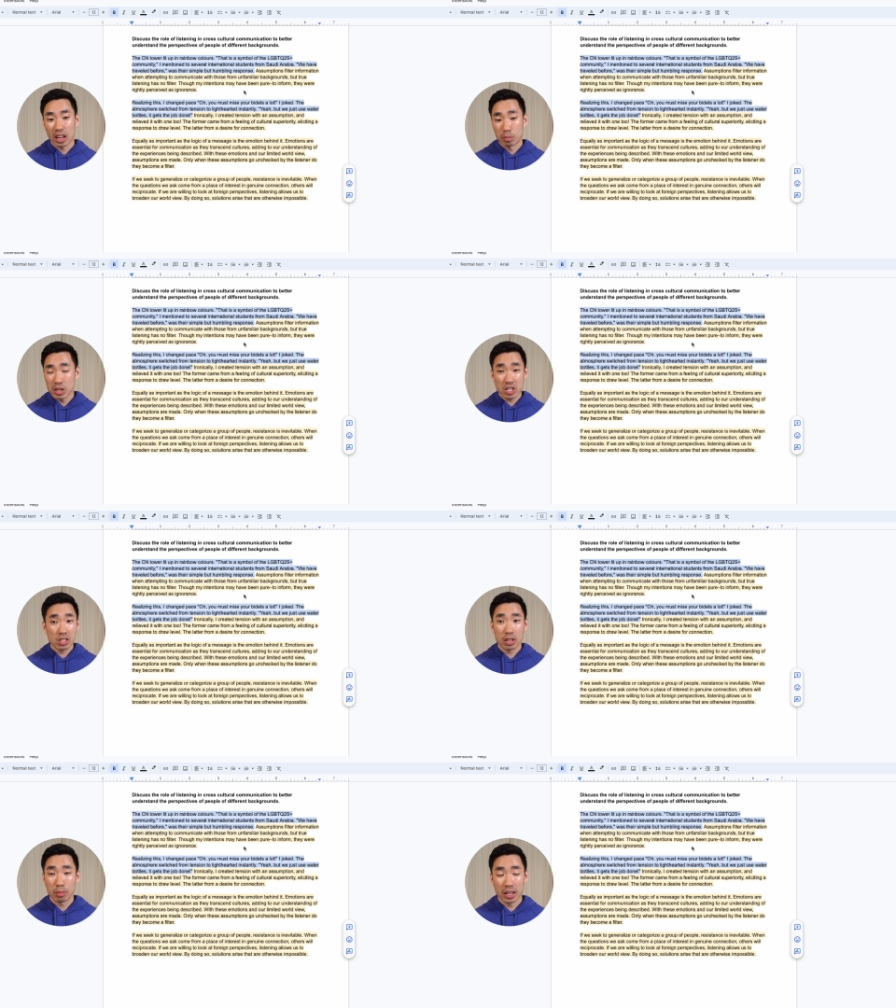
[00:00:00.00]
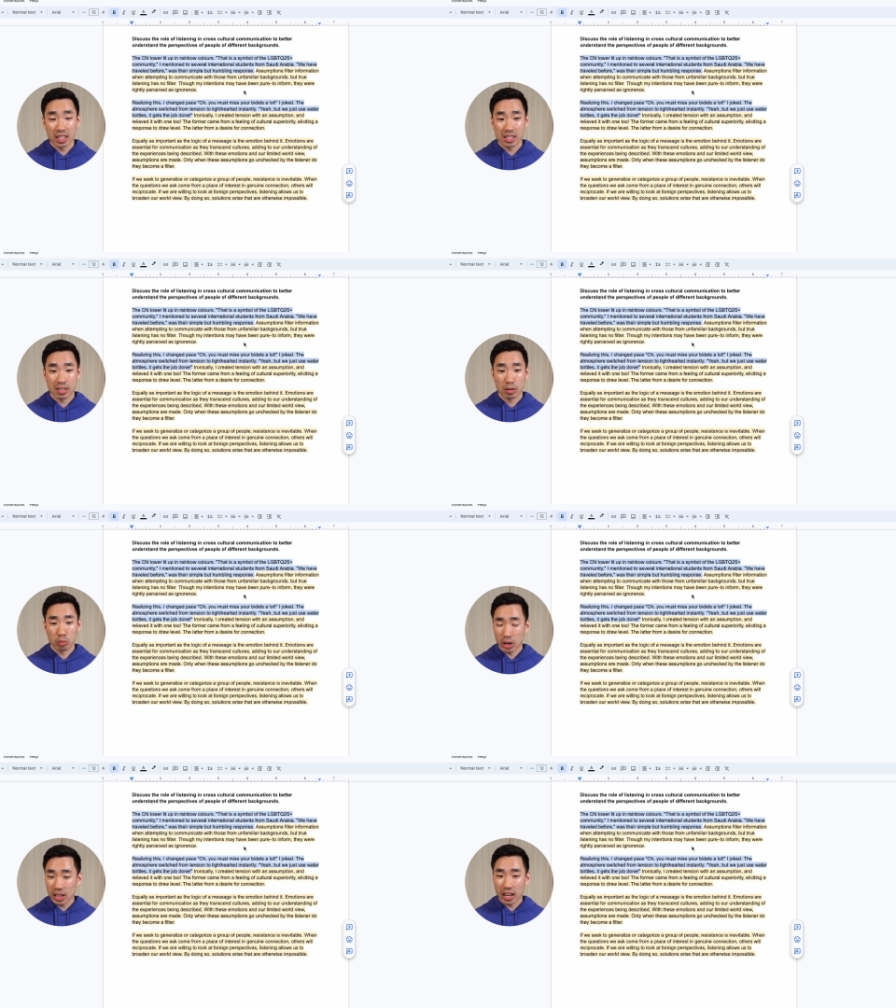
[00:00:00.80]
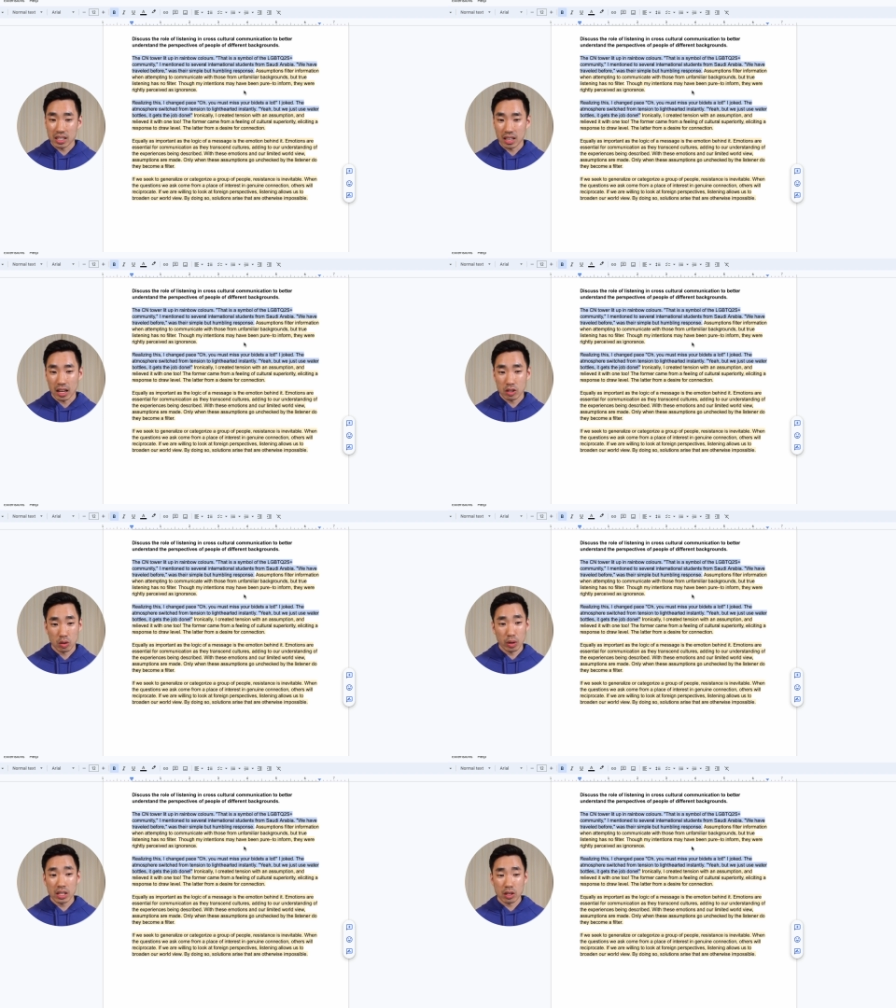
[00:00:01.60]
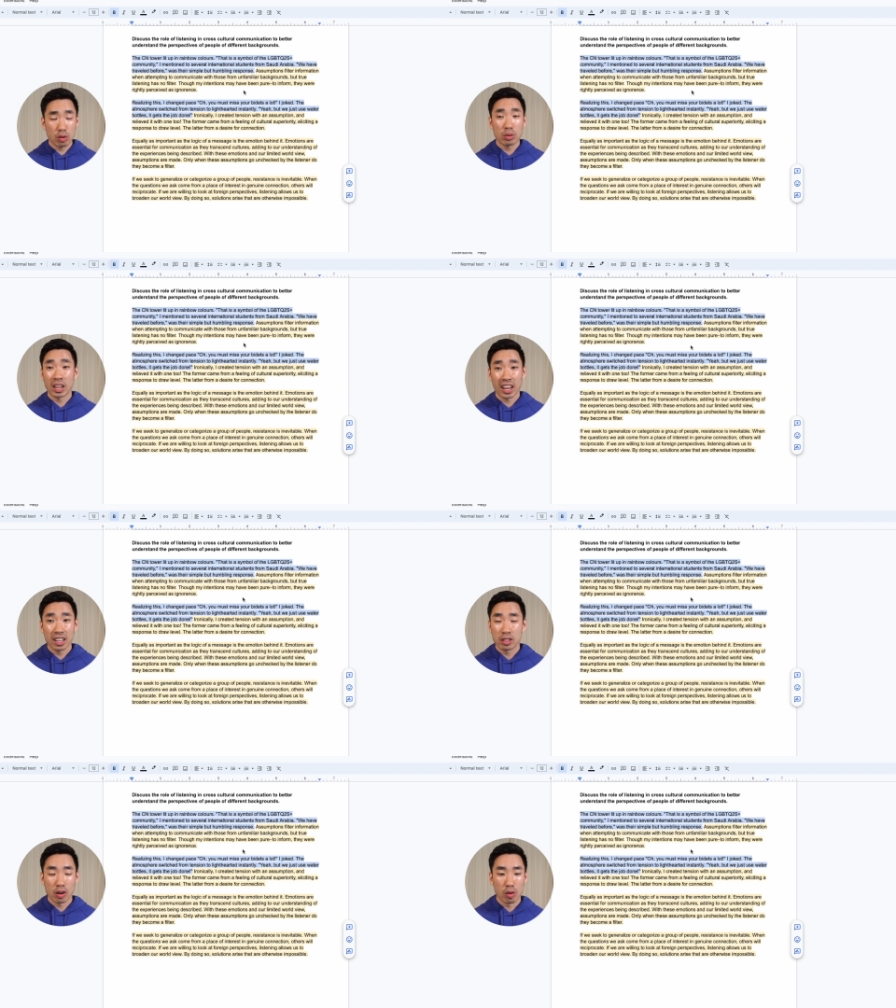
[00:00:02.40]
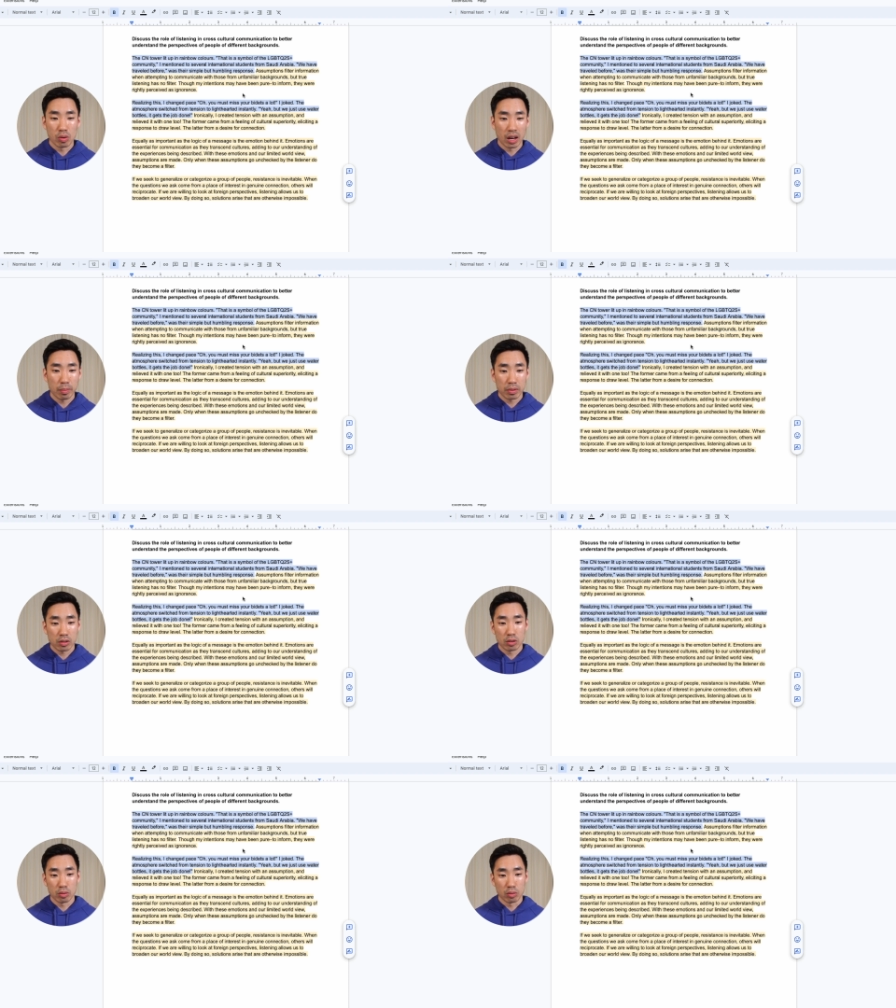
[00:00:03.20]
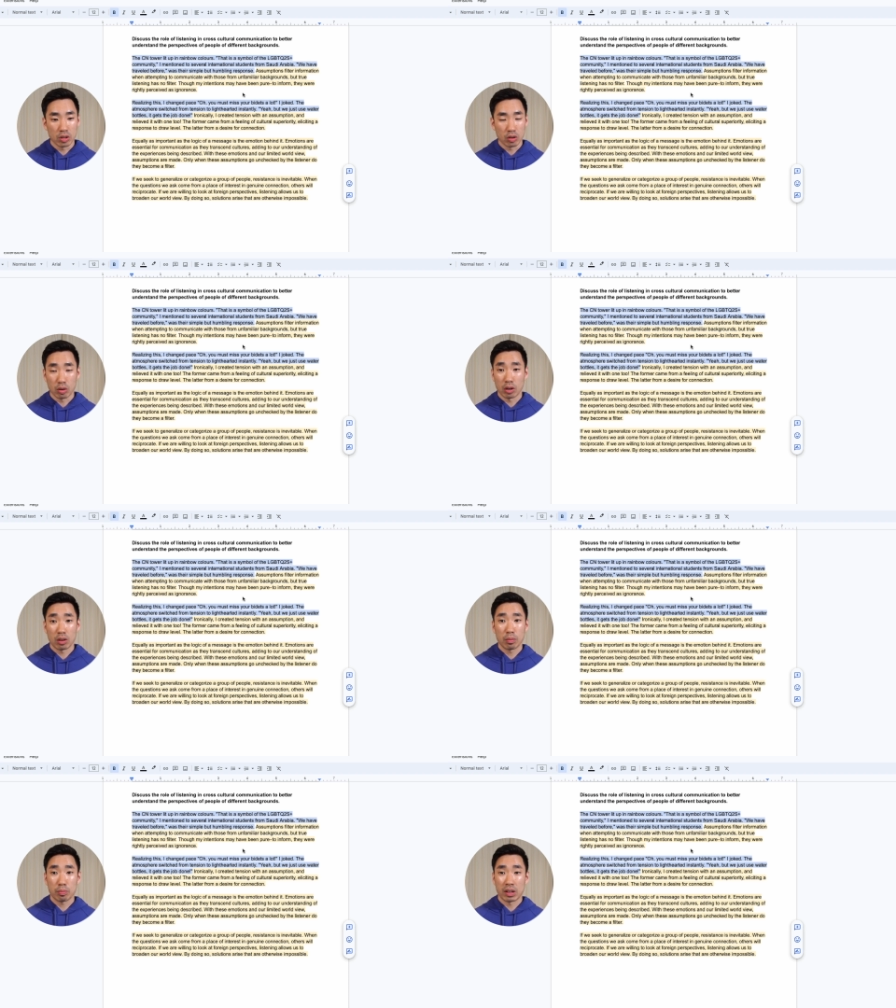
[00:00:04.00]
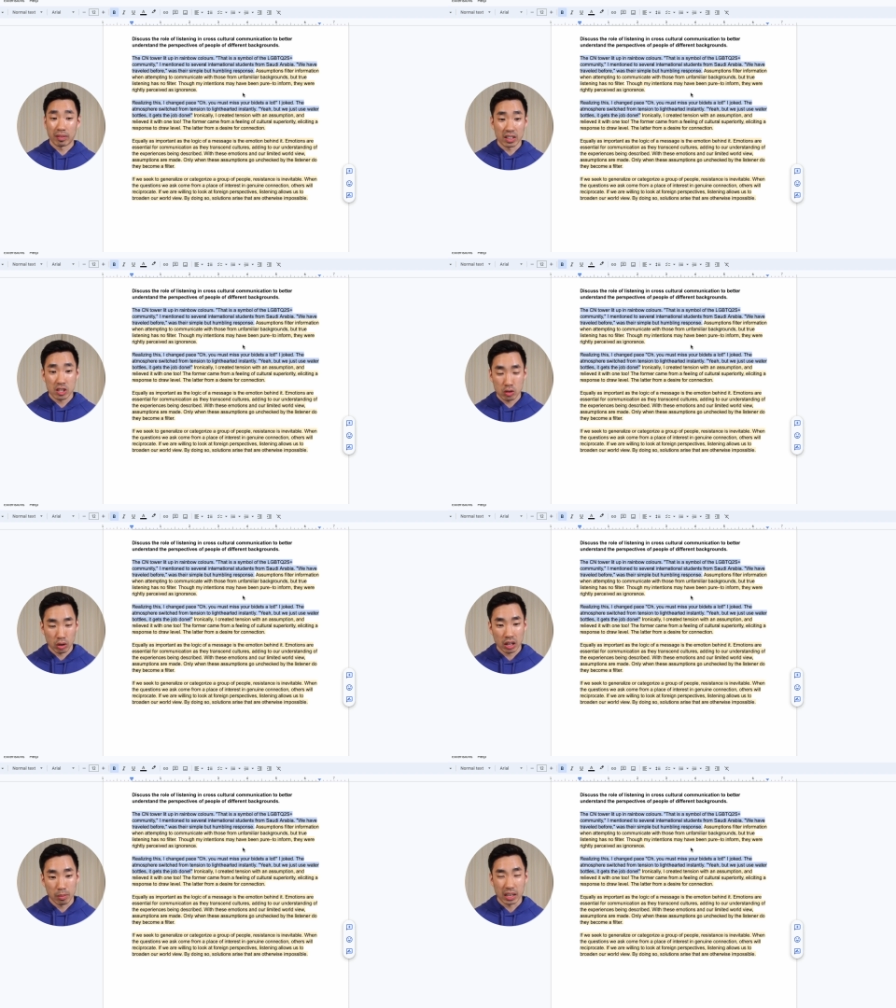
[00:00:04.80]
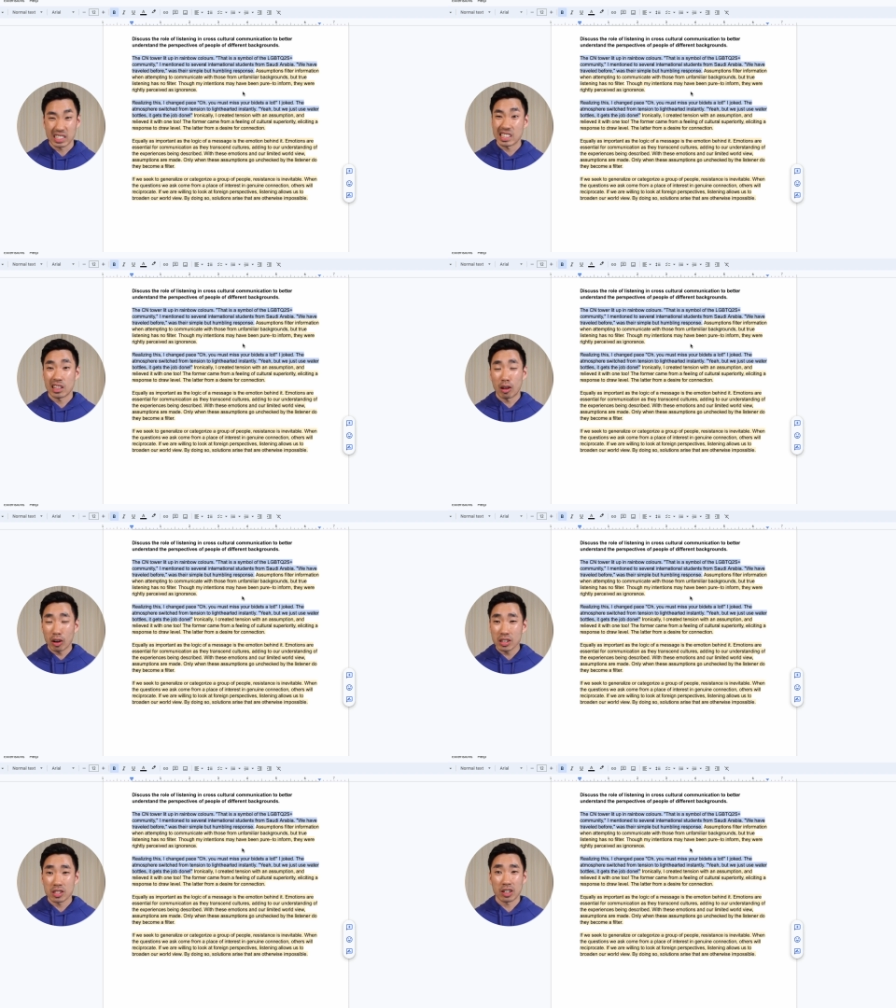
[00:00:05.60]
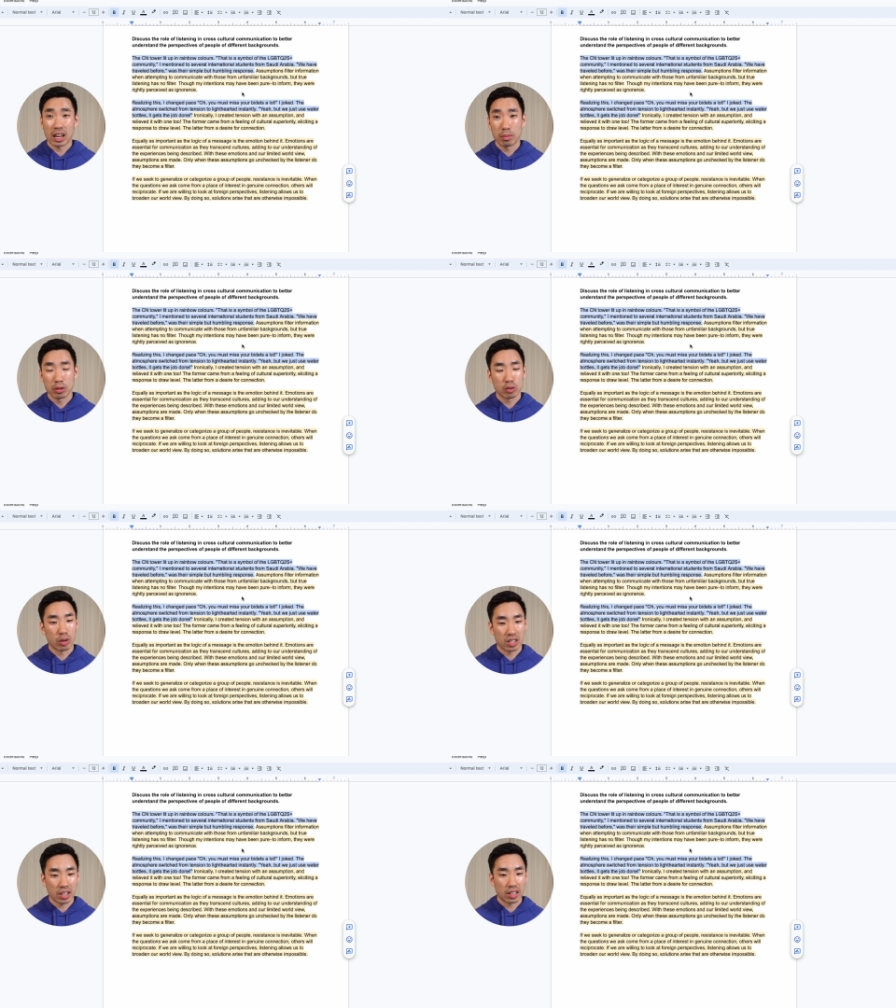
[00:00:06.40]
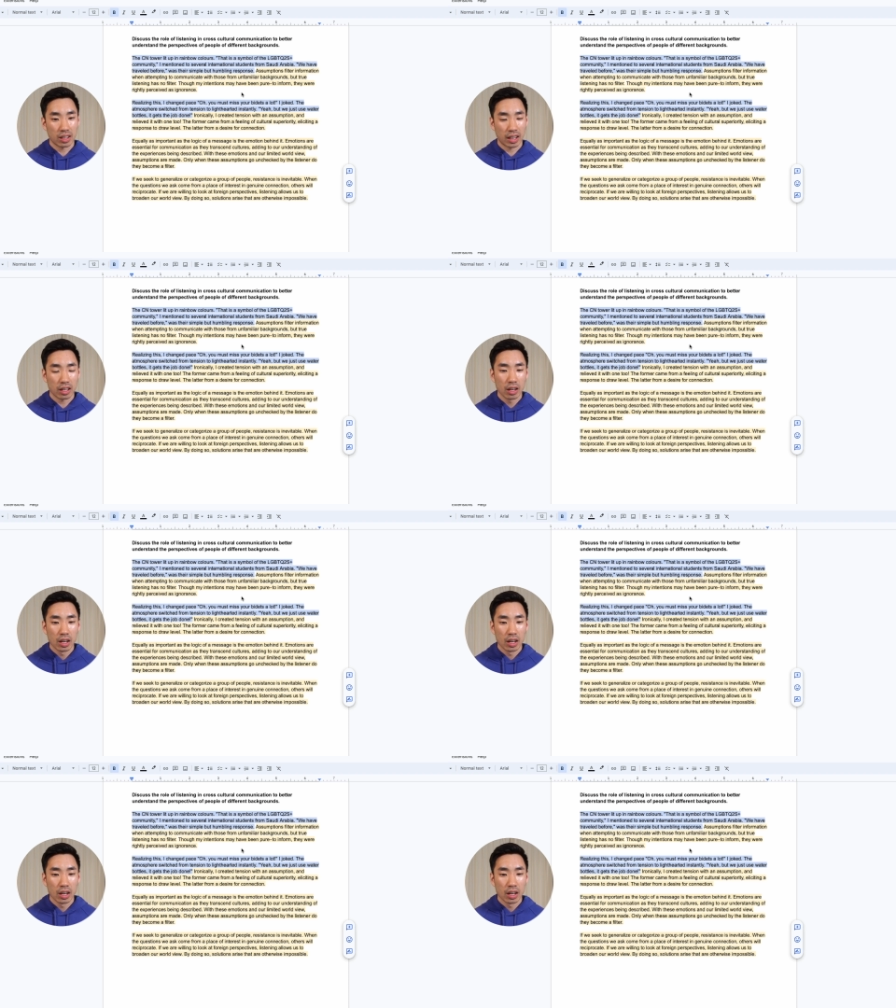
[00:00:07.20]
admissions committees realize that, so it's okay to own up to your previous shortcomings as long as you're able to articulate